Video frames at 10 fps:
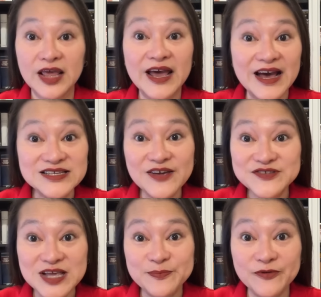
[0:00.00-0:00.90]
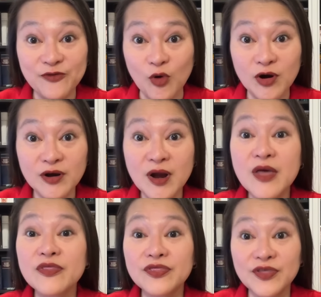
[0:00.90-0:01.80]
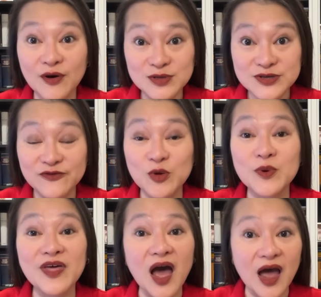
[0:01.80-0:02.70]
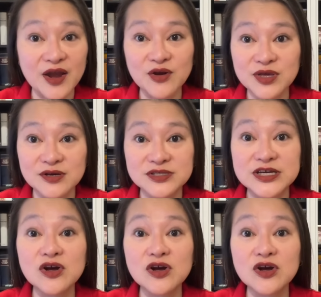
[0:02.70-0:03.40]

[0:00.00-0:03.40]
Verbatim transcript: As I've said before, those of you with higher yielding